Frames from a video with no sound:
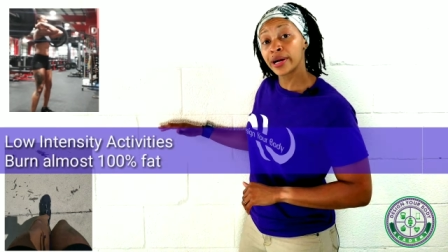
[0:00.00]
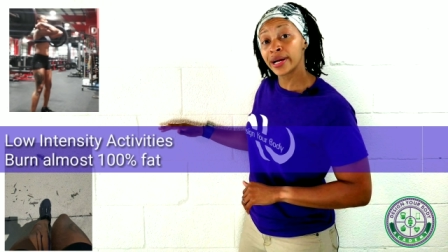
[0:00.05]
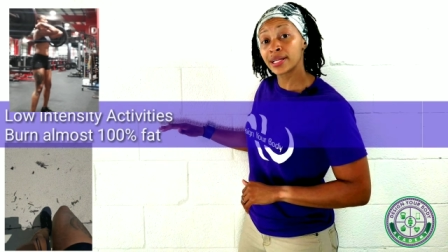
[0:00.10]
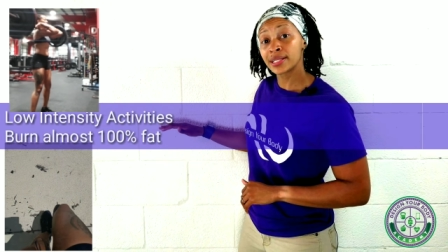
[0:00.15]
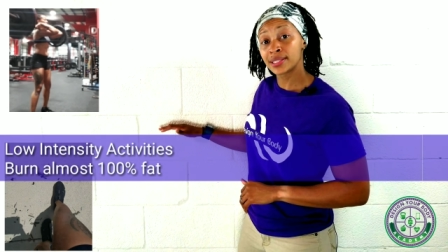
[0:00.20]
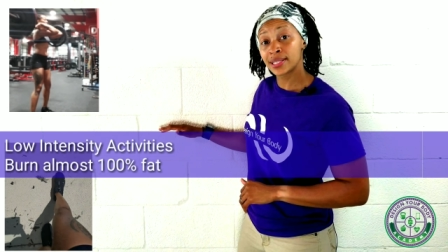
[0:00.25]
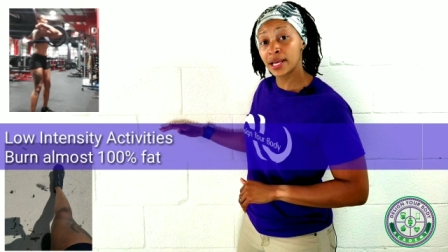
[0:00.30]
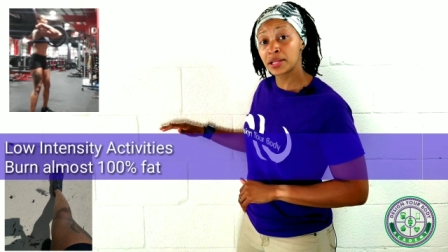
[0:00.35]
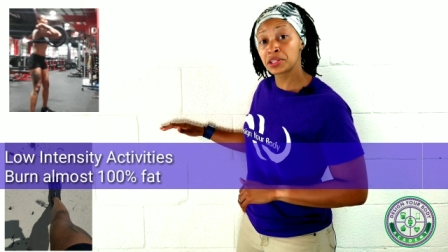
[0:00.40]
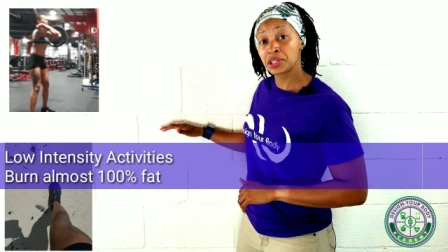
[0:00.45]

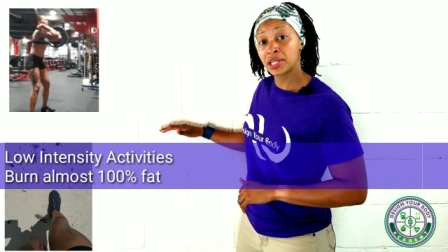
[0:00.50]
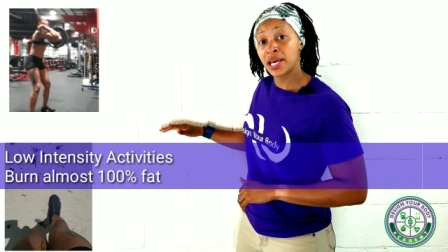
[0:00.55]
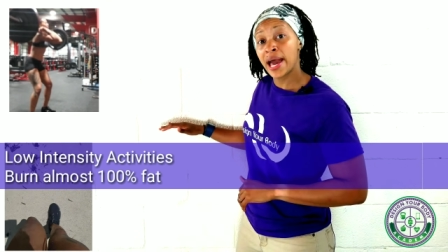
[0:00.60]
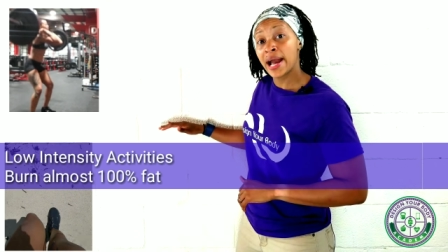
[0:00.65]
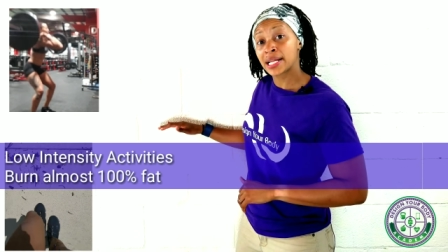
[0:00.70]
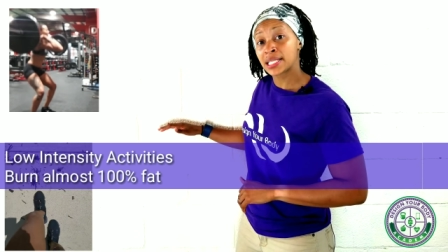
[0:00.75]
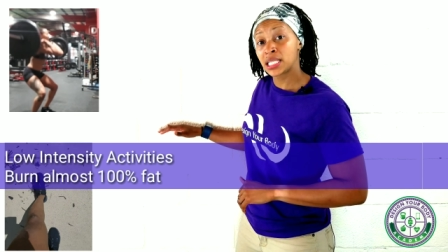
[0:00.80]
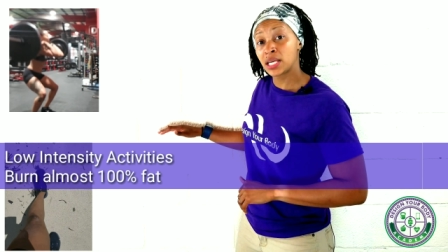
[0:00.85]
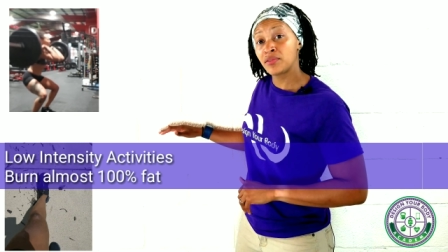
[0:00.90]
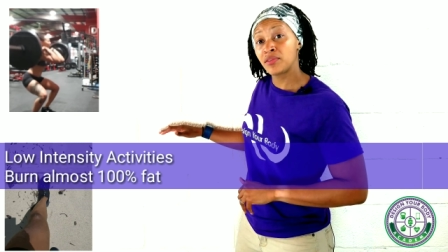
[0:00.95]
intensity
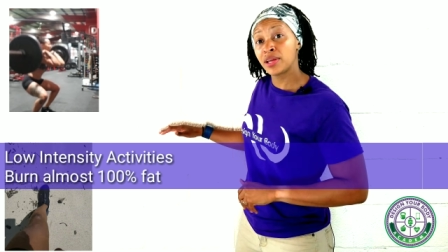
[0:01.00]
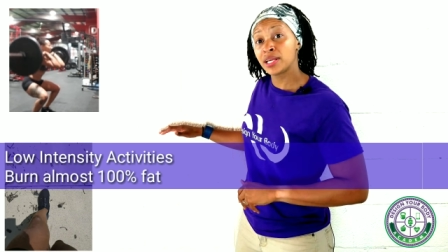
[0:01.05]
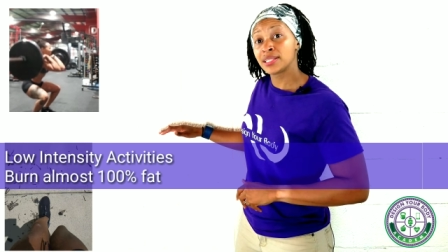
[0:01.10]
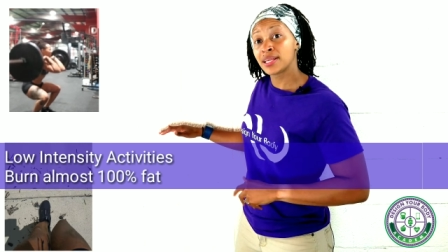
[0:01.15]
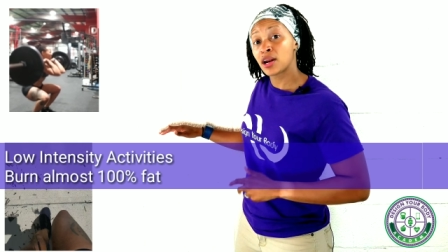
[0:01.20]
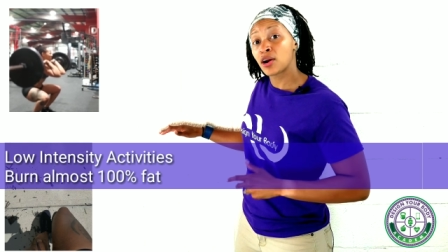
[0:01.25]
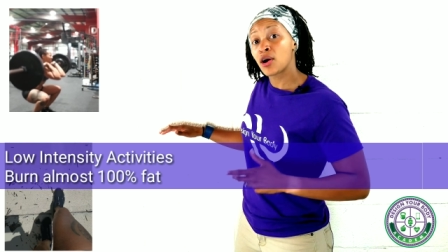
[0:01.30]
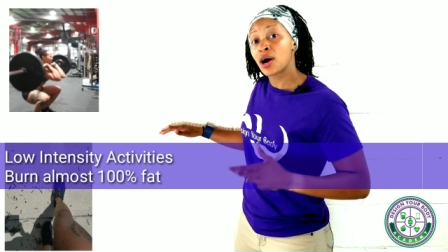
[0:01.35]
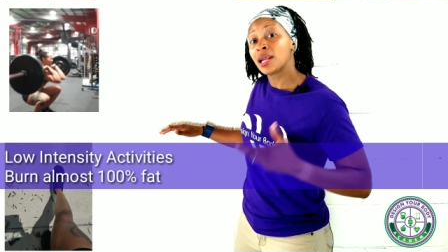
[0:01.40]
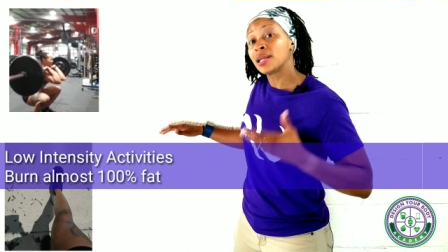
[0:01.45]
activities
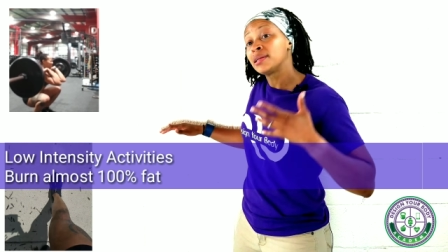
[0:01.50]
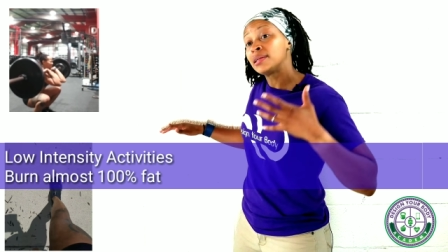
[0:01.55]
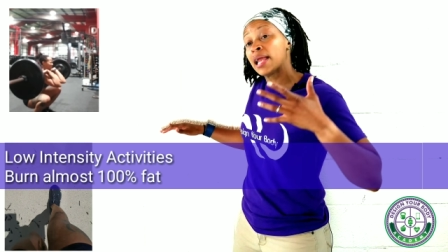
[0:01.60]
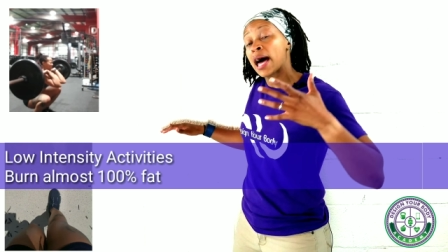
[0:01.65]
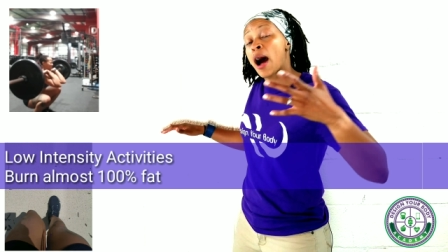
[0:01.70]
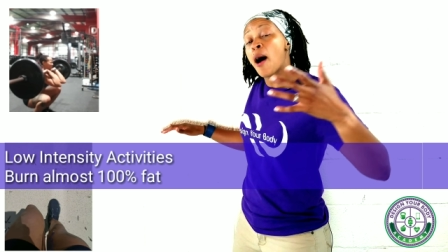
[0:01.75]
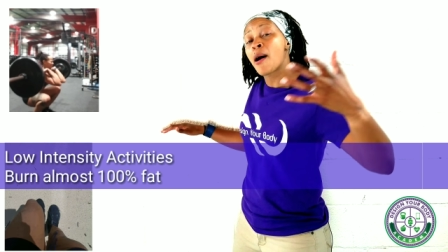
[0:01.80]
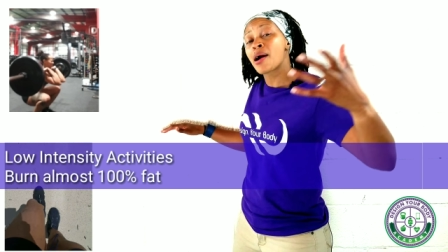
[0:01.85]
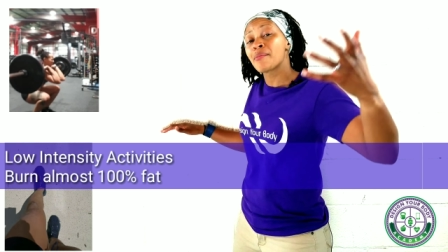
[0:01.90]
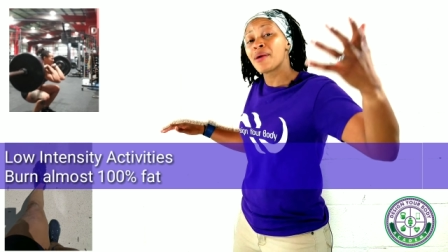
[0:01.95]
that are
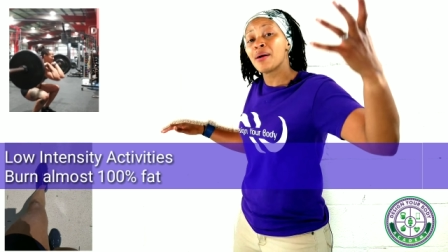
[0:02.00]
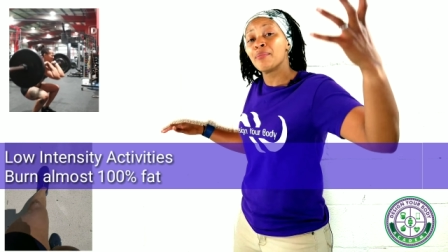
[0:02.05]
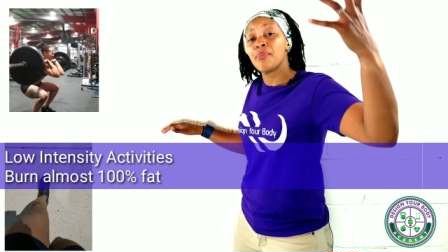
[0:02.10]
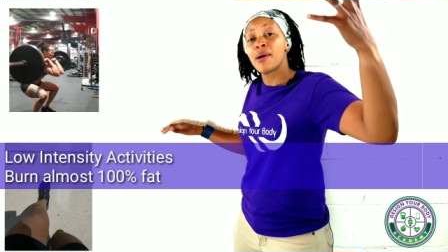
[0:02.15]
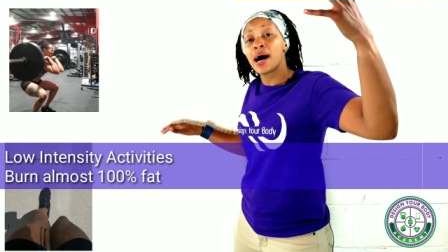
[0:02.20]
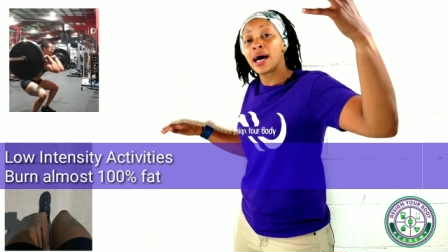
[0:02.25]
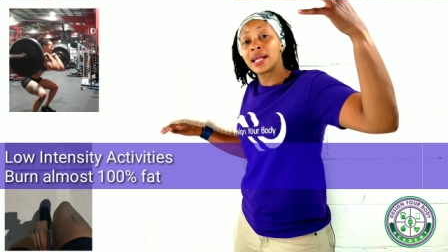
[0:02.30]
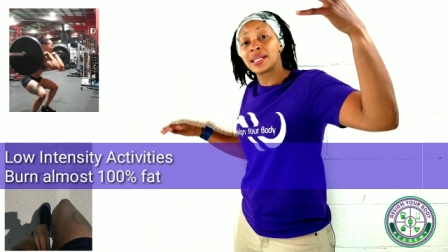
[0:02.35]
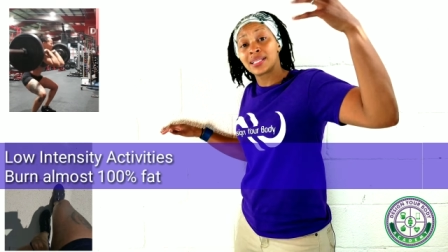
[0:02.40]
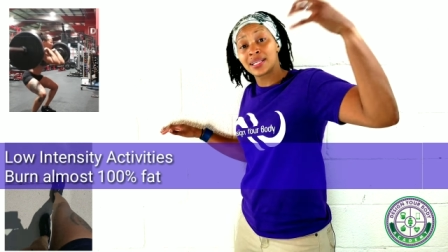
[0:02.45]
allowing my
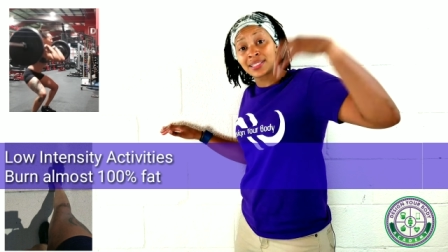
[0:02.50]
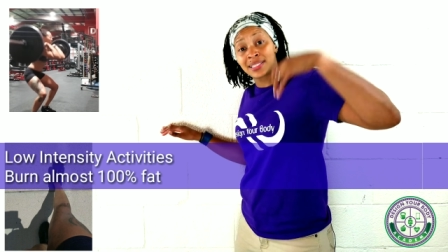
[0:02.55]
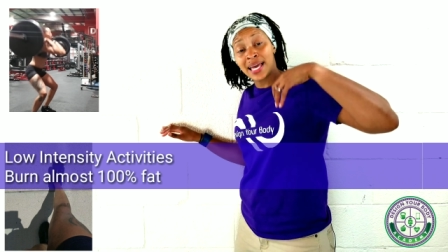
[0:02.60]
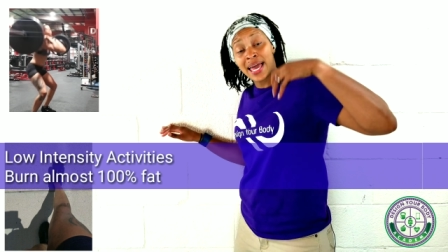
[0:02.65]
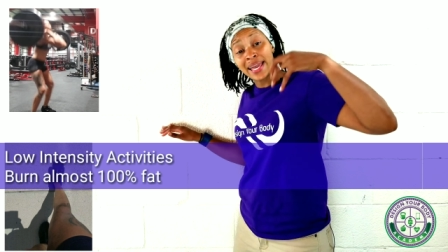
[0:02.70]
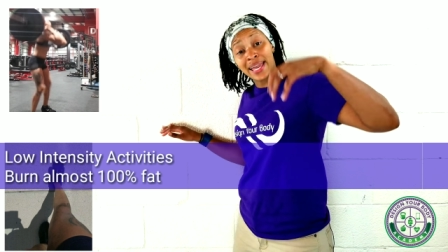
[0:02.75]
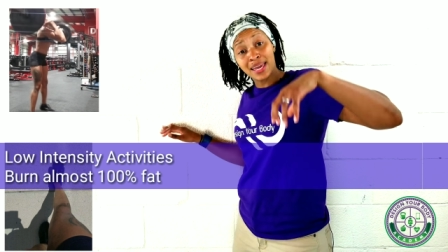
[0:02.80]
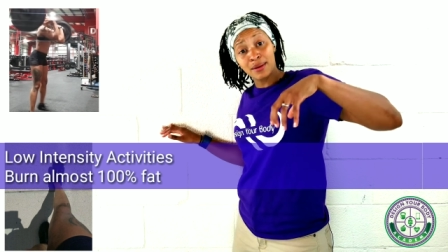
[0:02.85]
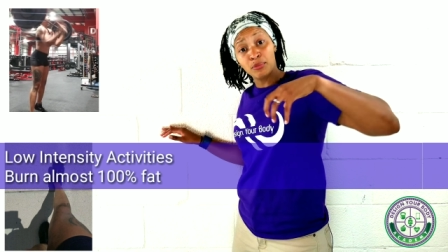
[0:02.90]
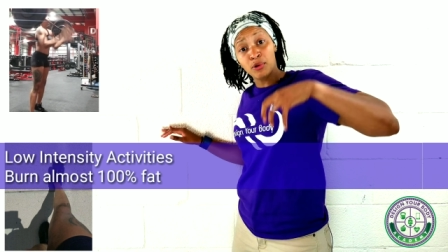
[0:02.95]
body to
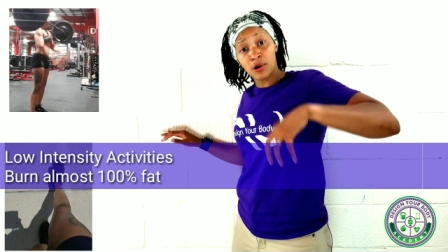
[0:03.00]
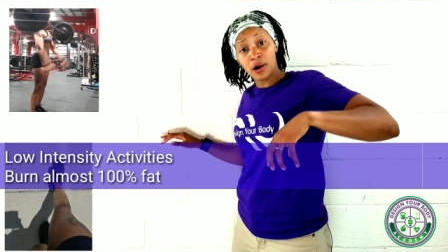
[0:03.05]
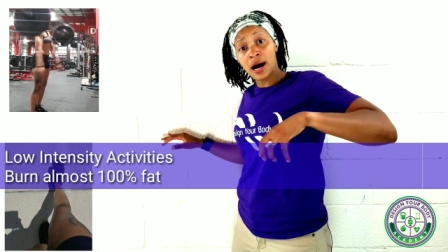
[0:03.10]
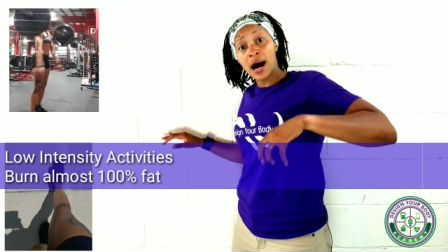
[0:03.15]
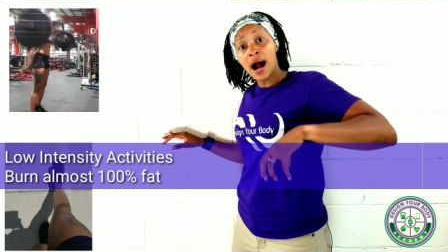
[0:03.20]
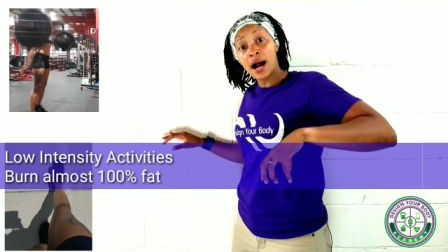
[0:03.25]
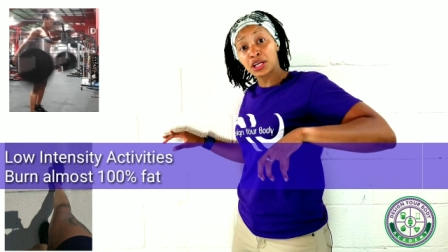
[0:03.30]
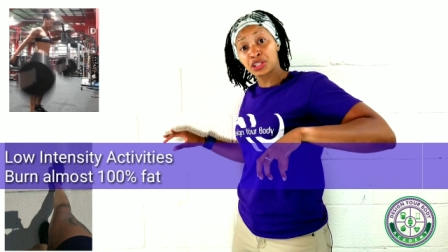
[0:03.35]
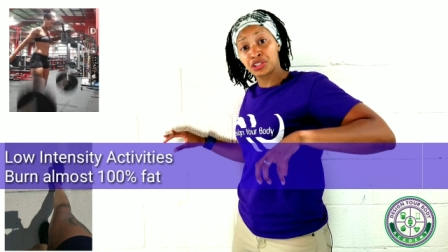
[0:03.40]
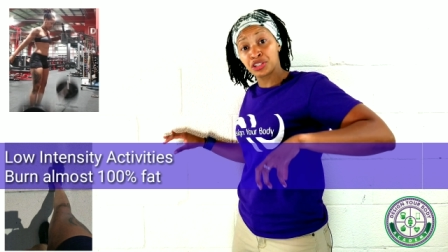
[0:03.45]
take in more
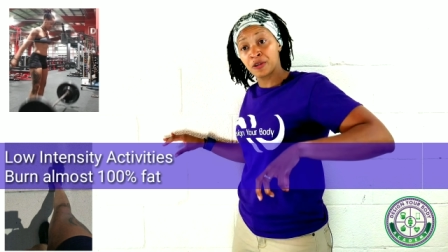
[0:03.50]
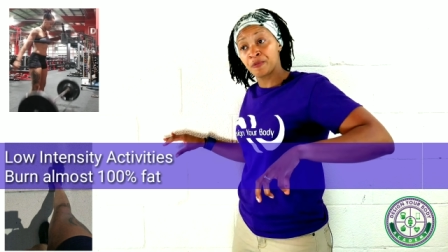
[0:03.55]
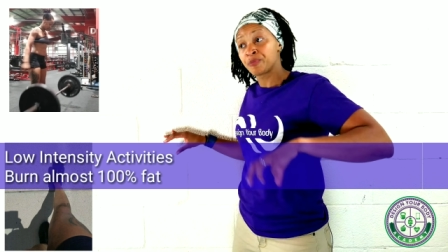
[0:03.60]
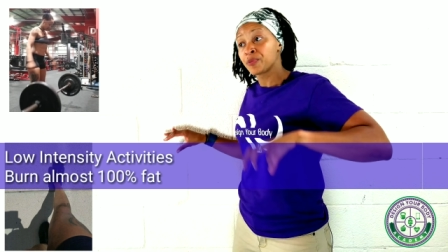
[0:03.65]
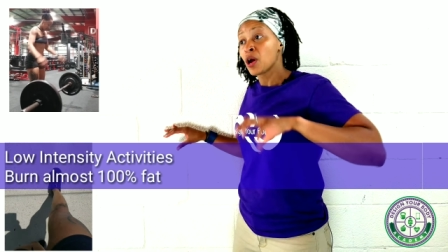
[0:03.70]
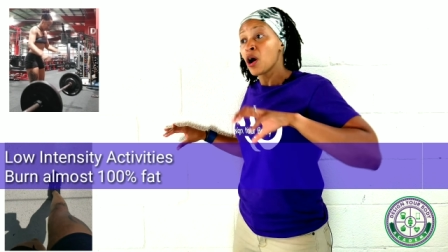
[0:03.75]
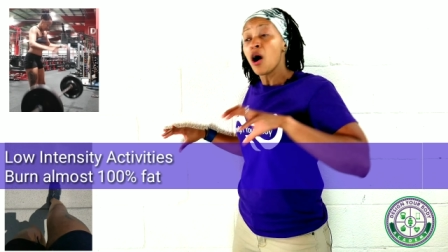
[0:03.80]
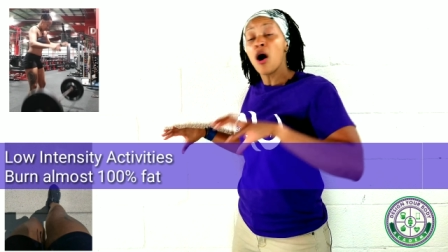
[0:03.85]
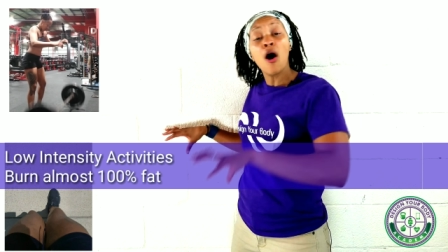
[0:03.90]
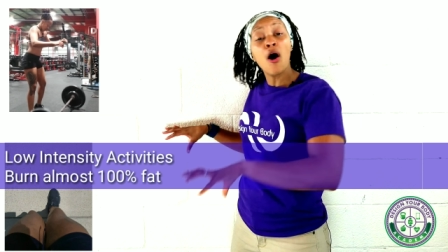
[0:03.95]
oxygen